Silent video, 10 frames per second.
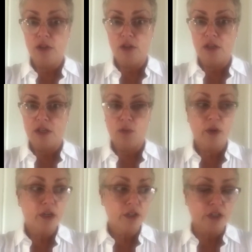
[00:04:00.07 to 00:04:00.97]
you look at?
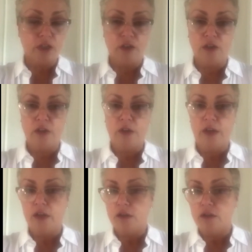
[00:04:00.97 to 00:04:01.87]
Where do you look?
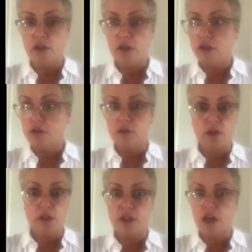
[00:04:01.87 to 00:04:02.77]

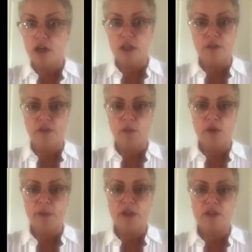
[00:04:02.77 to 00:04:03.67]
You're darting from one
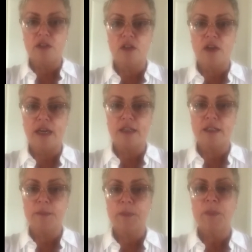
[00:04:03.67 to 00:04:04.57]
person to the
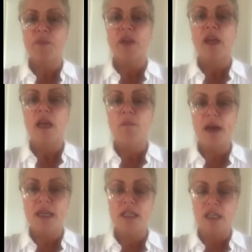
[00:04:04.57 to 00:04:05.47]
next.
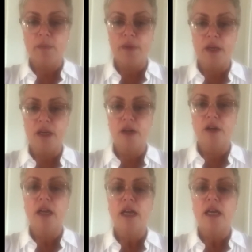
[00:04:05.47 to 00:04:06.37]
My tip
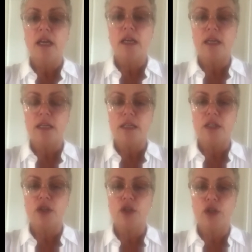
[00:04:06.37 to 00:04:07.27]
here is
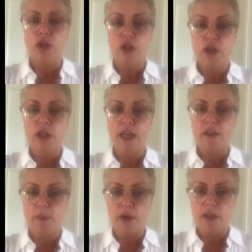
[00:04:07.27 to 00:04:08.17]
to look at
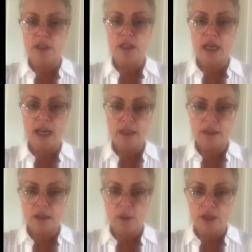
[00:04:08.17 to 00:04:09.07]
the person that
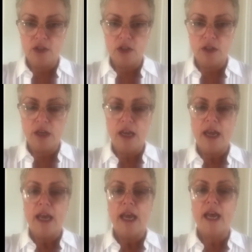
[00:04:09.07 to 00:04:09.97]
asked the question
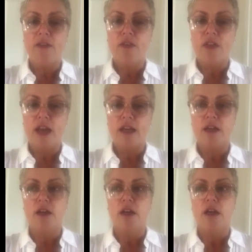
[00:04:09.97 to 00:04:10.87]
and
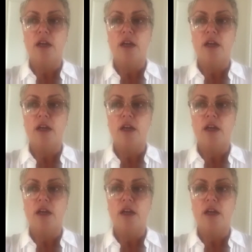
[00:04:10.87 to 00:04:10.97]
then